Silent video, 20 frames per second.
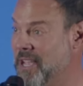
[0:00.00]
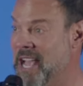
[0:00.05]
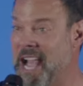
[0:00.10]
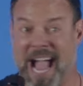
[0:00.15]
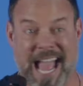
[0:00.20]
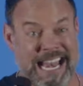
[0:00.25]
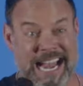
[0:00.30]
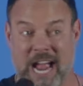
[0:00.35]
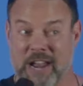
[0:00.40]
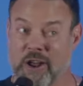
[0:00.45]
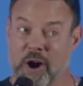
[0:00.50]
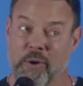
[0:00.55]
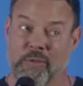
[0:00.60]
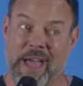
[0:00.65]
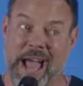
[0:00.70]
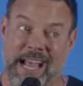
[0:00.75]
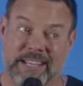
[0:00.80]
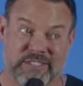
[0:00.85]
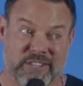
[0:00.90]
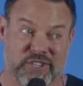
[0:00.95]
And I know
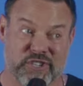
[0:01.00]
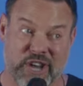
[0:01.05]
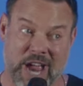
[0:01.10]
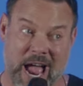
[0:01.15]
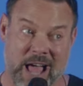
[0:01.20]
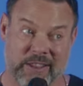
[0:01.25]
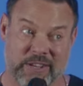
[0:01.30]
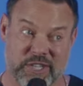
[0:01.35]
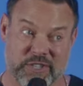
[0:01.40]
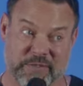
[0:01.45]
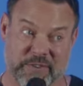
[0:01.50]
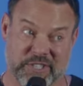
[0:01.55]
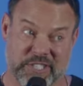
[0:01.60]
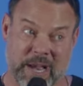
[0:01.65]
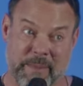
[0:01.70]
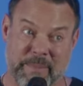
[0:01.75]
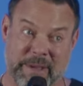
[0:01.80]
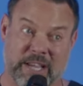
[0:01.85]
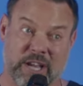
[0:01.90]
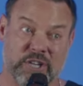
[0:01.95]
that's a challenge for
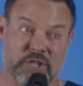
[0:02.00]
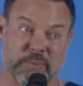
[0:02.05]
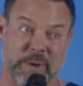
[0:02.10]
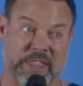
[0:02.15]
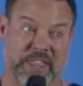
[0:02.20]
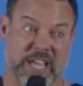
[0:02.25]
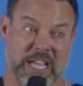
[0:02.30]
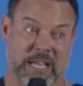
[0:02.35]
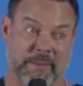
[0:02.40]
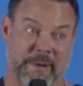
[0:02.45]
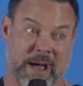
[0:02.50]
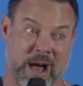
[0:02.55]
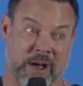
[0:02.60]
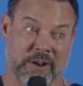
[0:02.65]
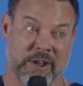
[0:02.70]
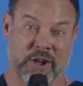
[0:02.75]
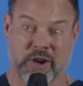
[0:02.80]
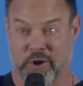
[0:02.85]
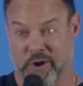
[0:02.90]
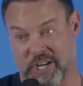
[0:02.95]
some because we think about
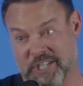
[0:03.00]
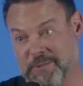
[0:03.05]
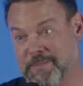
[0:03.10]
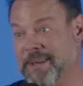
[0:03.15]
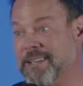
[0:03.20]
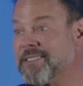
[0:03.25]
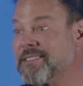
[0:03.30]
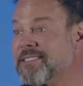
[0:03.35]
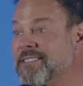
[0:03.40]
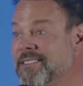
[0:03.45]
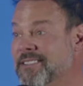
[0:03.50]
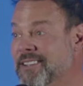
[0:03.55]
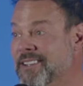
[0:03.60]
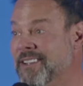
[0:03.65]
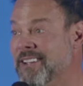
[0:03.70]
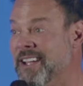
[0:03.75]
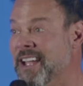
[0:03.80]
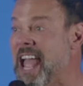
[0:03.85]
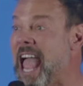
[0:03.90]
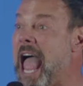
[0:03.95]
Christmas
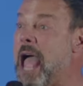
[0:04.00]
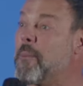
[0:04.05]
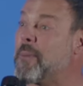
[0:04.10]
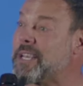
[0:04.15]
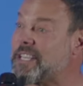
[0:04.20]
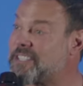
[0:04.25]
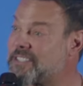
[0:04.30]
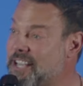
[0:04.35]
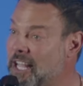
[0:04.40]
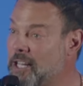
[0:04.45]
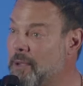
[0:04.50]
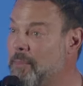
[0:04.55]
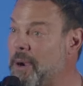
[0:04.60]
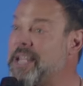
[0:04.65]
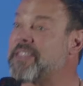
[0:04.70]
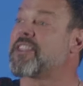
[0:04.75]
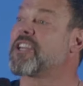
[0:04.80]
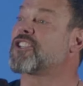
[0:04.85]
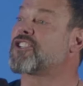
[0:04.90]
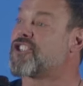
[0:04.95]
and we
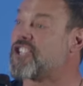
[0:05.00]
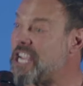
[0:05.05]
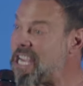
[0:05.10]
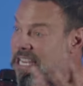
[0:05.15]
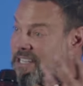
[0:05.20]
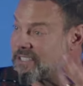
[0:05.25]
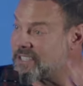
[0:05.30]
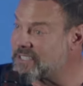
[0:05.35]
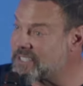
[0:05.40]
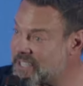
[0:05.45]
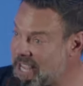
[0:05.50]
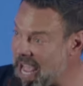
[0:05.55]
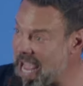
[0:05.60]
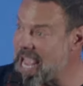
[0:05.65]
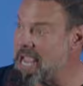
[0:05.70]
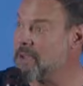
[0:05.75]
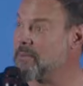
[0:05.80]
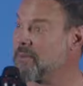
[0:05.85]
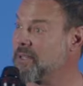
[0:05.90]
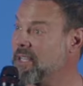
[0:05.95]
celebrate that Jesus
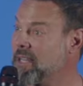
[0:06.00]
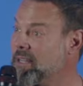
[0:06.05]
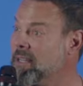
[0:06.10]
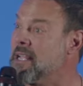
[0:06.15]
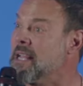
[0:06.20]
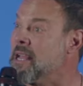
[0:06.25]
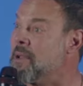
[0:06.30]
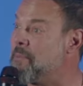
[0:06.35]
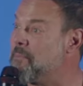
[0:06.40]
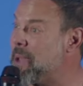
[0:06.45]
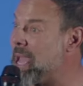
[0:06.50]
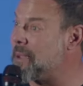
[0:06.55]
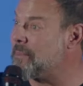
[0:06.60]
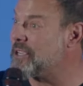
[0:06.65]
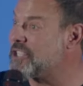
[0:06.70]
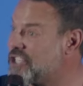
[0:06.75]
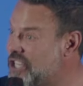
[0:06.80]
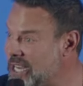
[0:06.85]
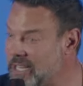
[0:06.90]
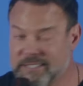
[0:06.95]
came, little baby
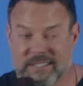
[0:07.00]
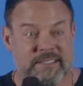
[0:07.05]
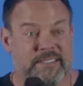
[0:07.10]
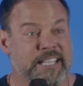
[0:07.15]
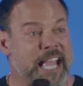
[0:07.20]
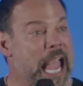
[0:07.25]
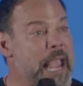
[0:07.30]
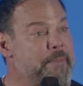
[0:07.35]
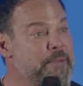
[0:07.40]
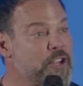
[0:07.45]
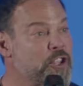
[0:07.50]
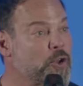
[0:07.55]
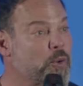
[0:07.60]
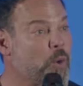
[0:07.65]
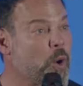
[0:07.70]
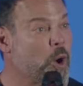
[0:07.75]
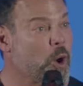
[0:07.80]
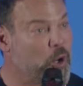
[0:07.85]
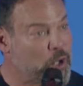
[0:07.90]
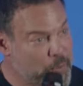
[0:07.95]
Jesus came into the
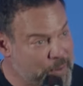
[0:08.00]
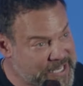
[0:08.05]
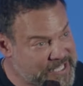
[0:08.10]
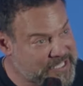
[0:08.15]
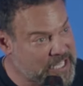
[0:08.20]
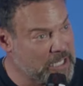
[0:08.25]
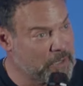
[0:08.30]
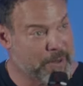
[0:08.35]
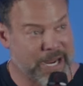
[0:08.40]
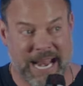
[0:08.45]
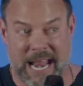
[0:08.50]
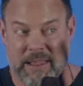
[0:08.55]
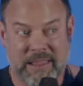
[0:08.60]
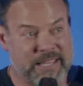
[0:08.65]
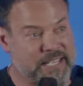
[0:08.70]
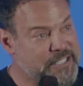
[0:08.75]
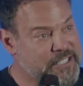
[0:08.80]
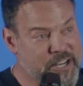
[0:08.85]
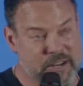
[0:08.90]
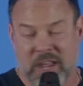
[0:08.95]
world, and we celebrate. And
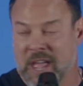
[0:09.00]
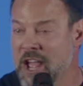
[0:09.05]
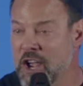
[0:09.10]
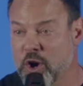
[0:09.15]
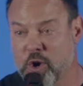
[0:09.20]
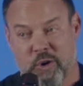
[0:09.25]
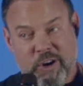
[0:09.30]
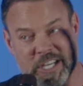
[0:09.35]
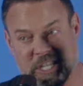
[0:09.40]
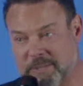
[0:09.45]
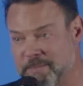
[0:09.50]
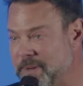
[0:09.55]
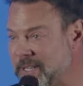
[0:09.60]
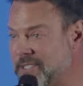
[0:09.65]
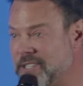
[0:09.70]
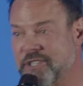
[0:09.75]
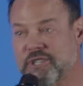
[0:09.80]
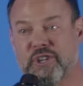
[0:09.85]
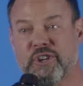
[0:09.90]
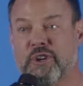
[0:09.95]
listen, Christmas
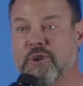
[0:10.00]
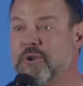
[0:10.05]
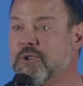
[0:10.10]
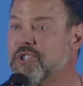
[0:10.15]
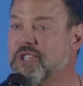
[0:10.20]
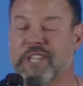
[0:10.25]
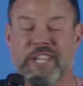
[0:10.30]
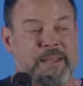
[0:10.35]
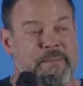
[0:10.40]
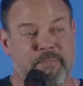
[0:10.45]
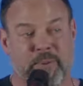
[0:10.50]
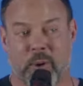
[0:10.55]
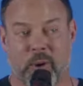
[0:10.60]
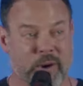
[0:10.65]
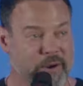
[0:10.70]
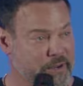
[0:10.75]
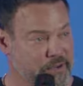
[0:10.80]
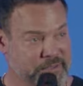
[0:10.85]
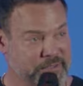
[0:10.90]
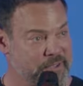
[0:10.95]
is hugely
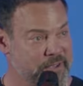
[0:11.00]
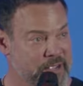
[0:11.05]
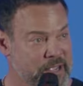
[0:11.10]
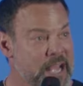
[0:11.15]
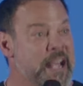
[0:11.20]
important.